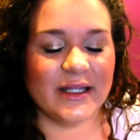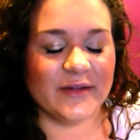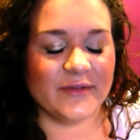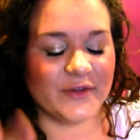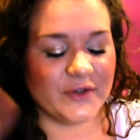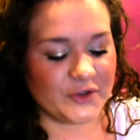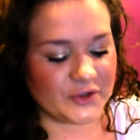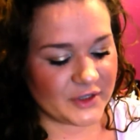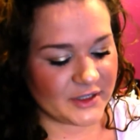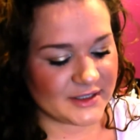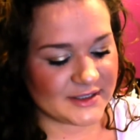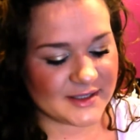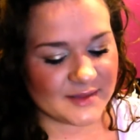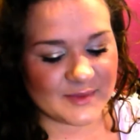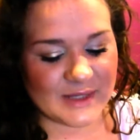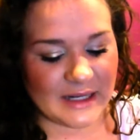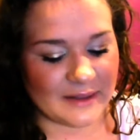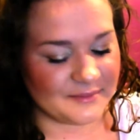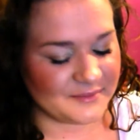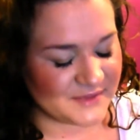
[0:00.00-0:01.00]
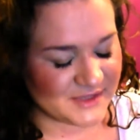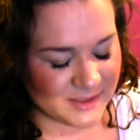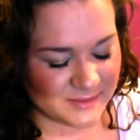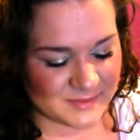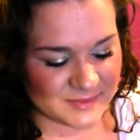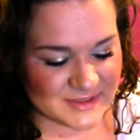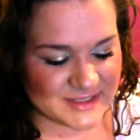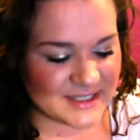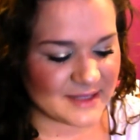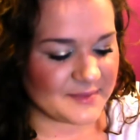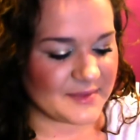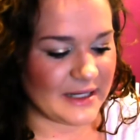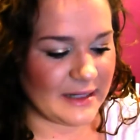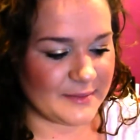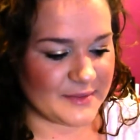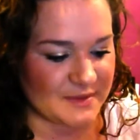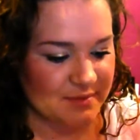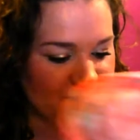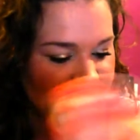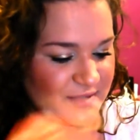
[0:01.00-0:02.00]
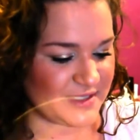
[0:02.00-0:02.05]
the future. Sometime. Some, sometimes.